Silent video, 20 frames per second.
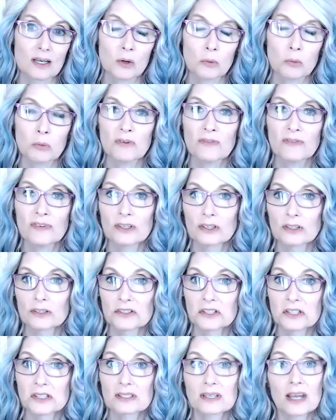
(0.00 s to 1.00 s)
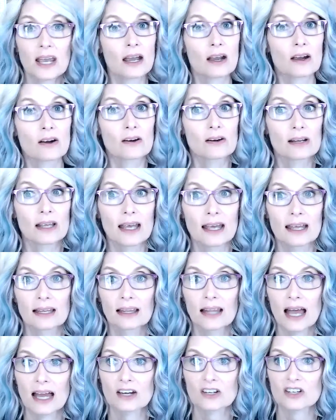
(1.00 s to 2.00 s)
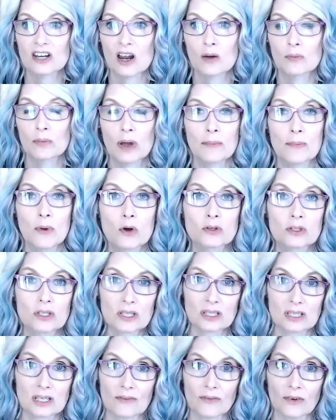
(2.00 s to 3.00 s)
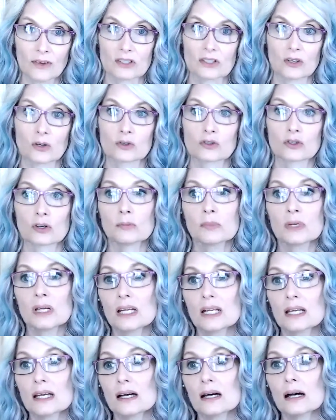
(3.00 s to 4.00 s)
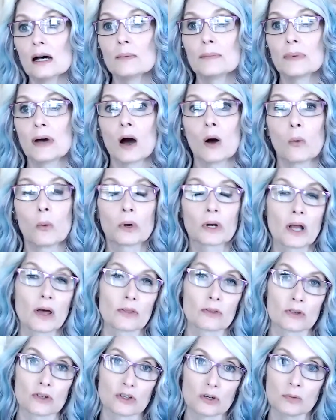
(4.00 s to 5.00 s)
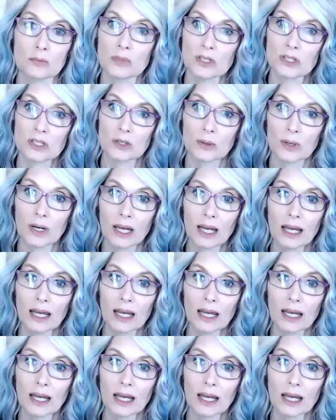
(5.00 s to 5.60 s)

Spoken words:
We feel scared and lash out by posting stuff on social media about what others should be doing.